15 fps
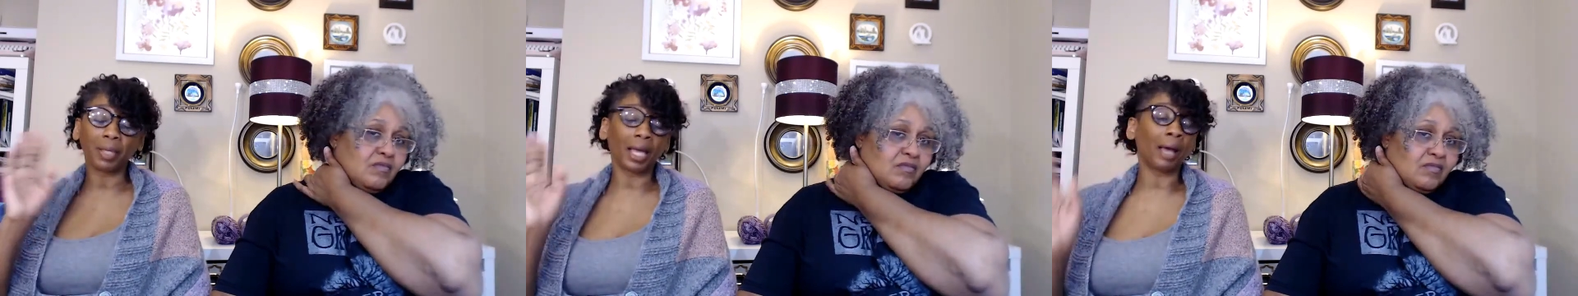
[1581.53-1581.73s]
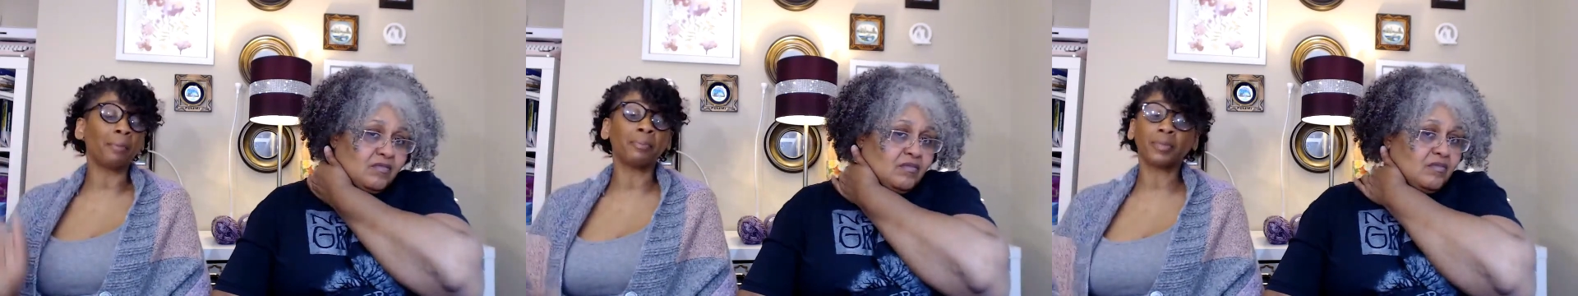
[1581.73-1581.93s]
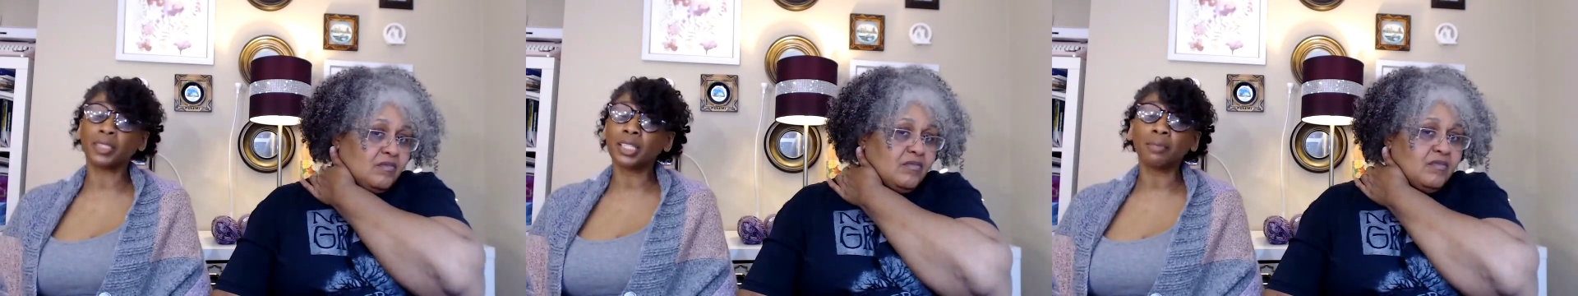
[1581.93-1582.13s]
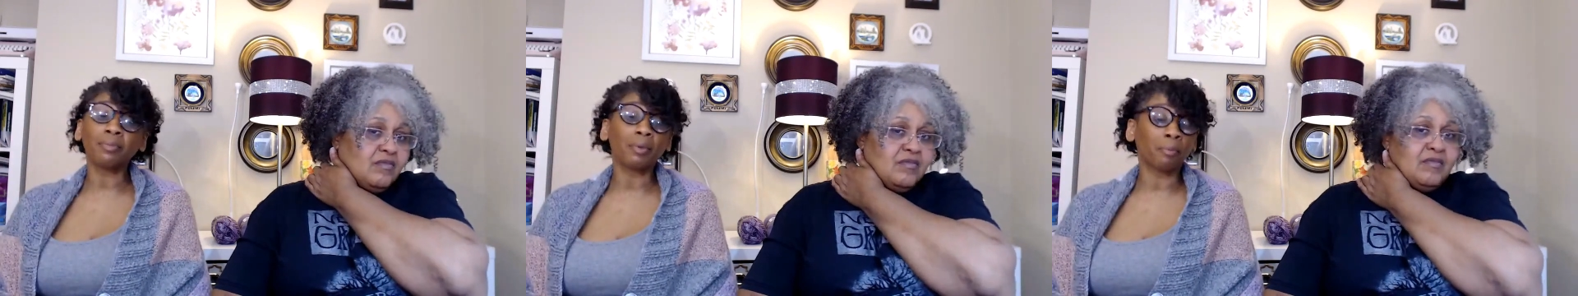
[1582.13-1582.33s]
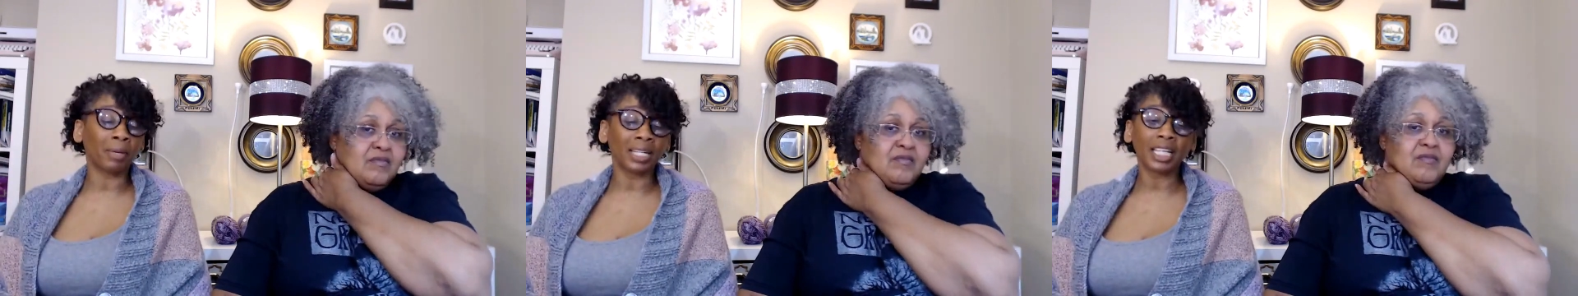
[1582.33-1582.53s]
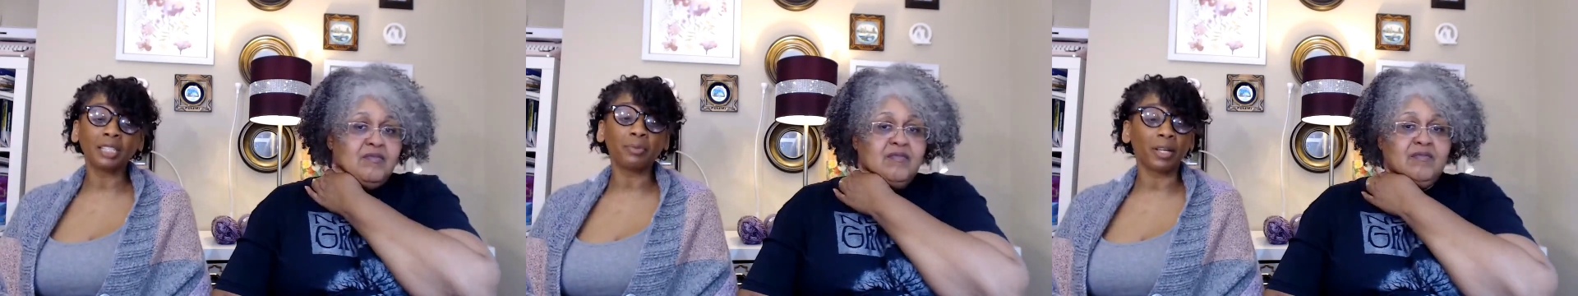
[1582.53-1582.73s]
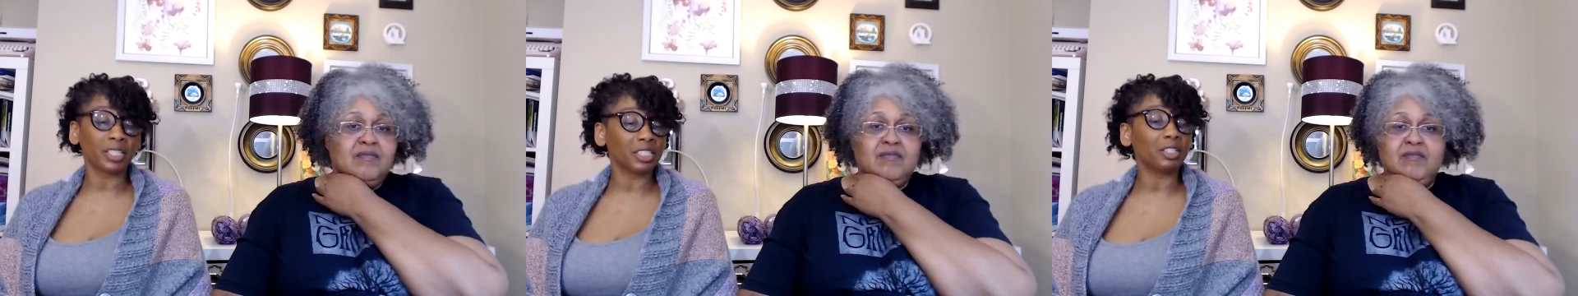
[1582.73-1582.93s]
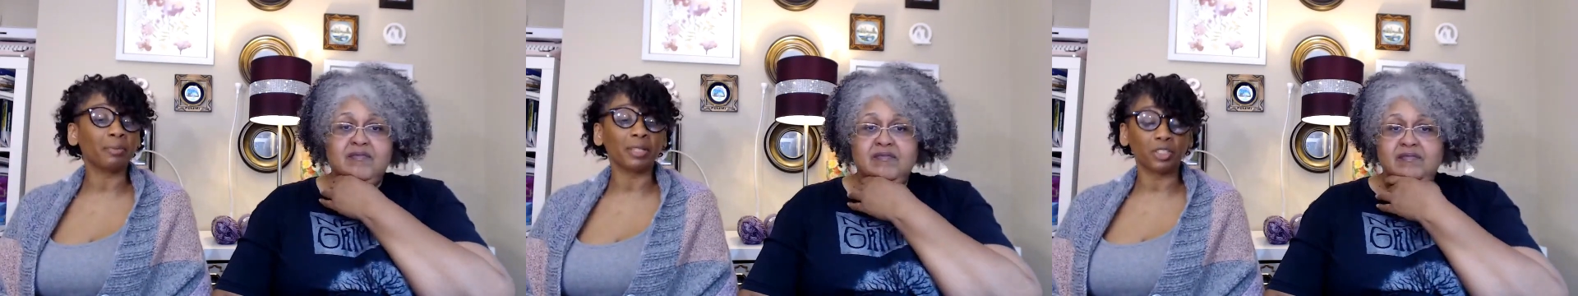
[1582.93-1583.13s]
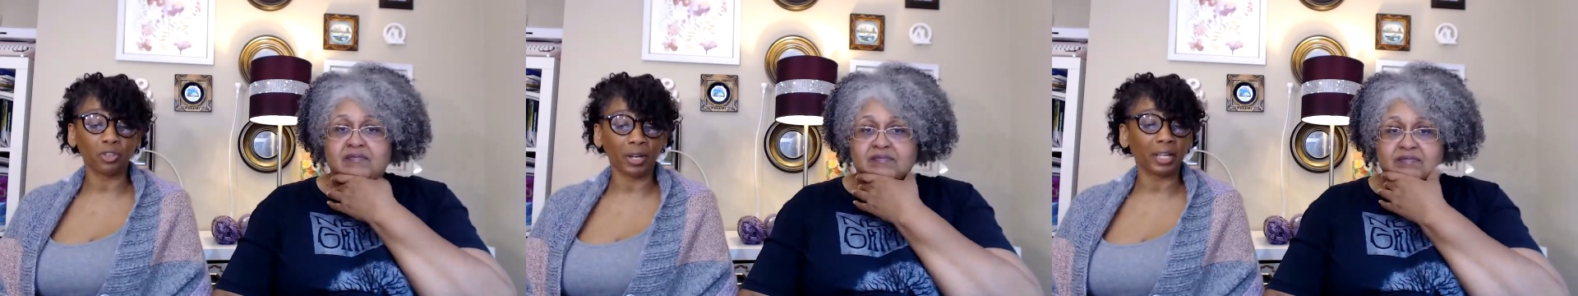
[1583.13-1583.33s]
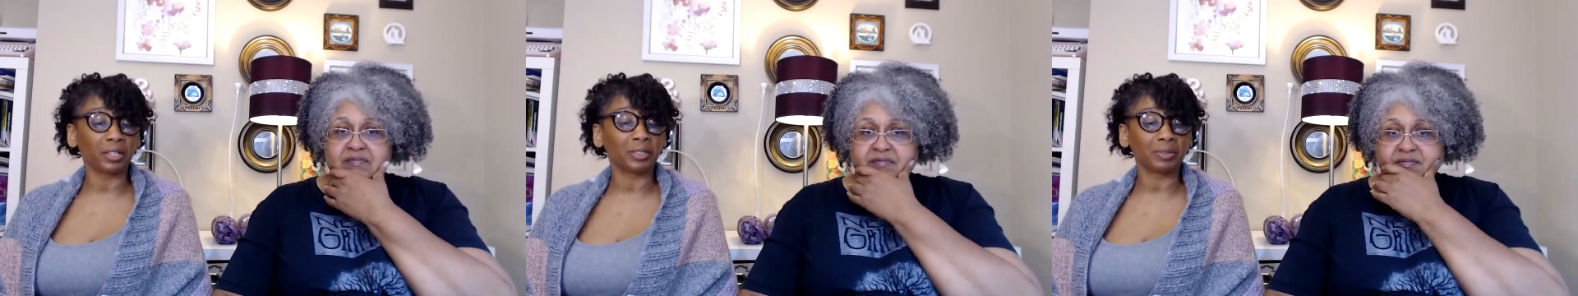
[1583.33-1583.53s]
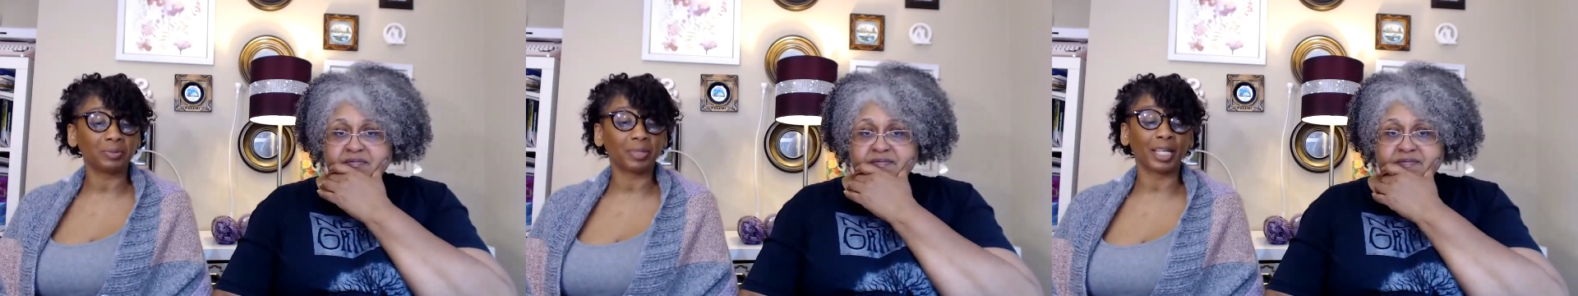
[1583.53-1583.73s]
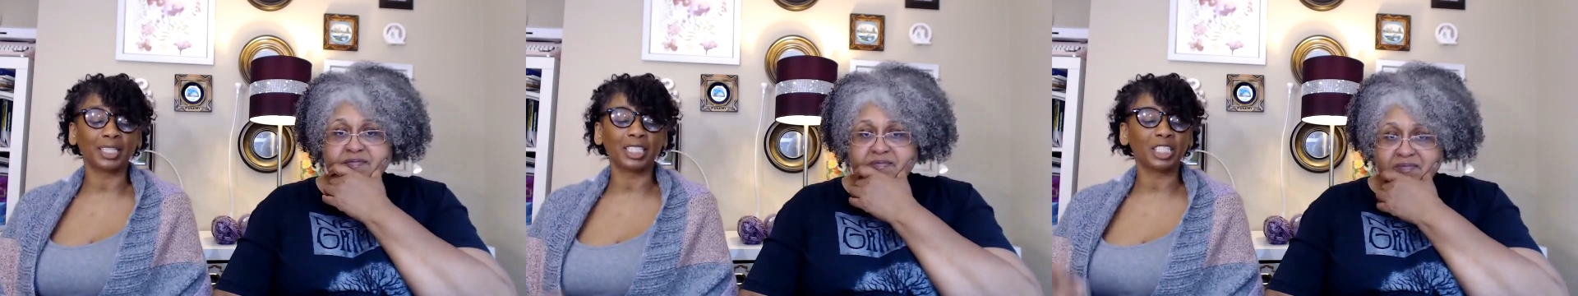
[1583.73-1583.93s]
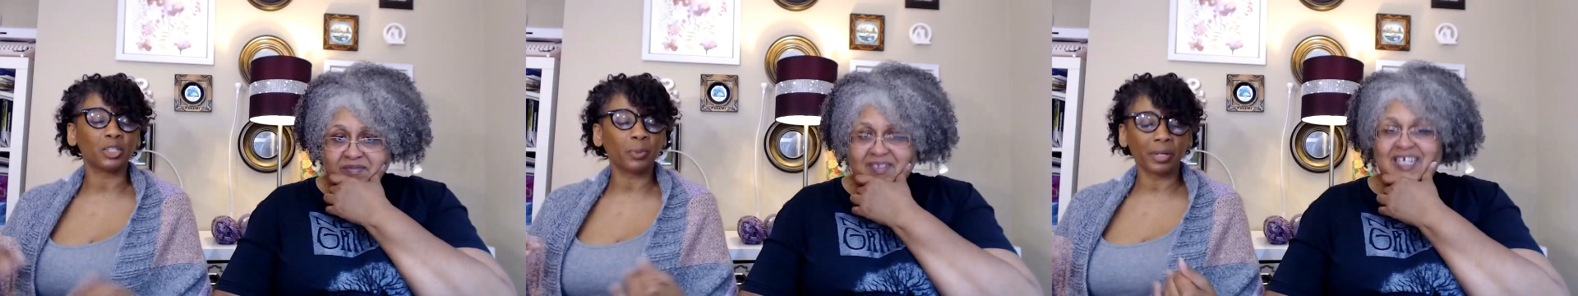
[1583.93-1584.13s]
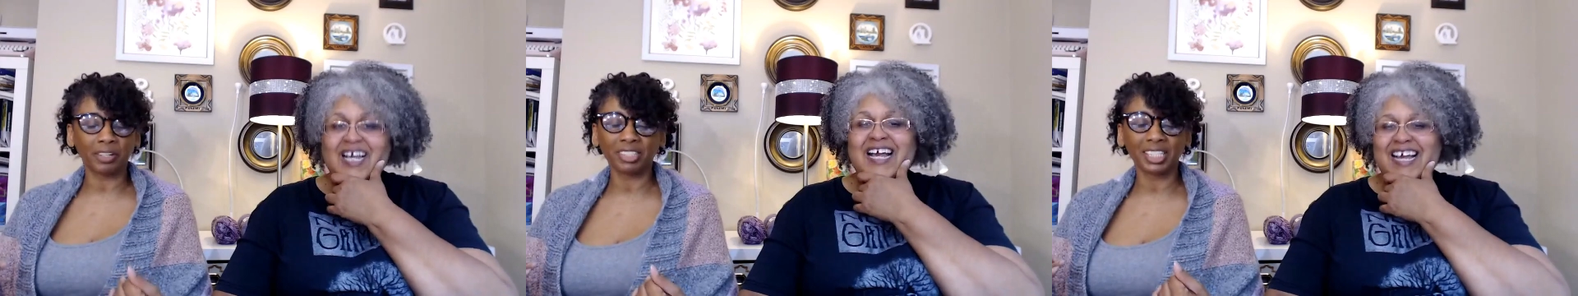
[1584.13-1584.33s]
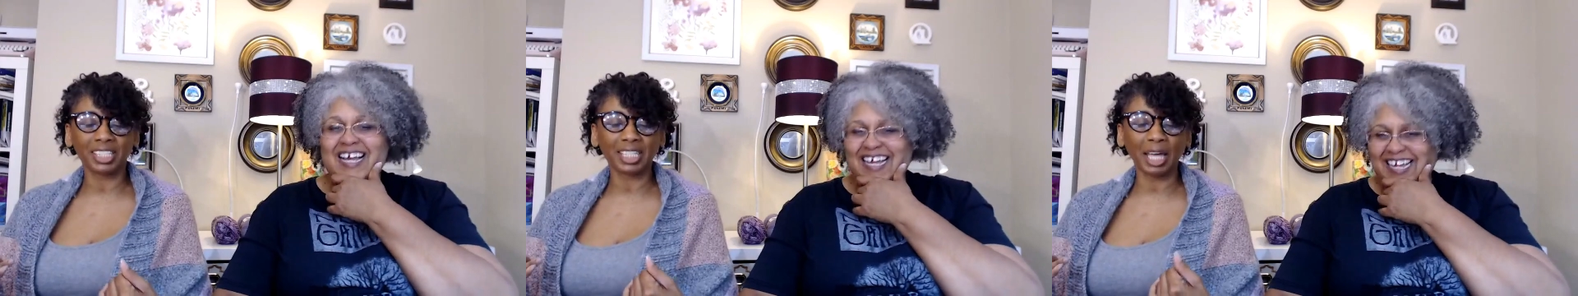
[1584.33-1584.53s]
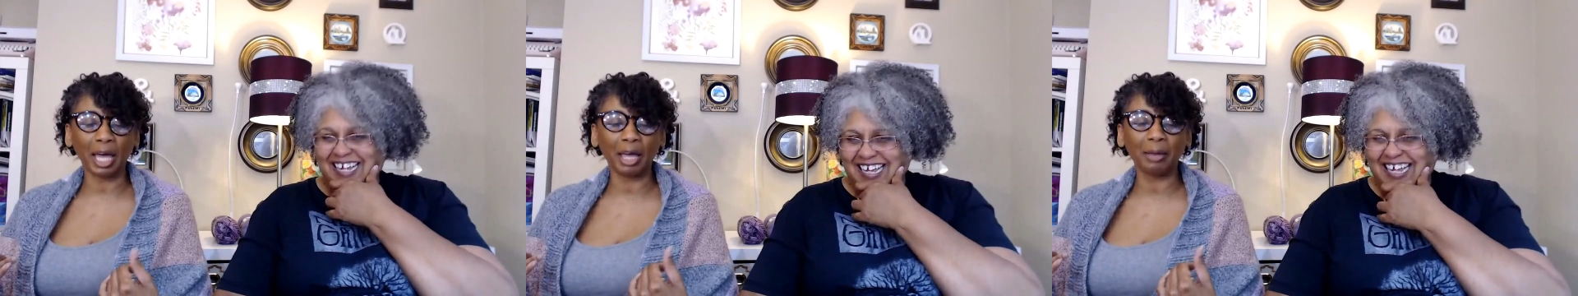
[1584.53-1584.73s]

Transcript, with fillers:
Speaker 1: I'm some. My next part is going to be a triangle. I did squares this time.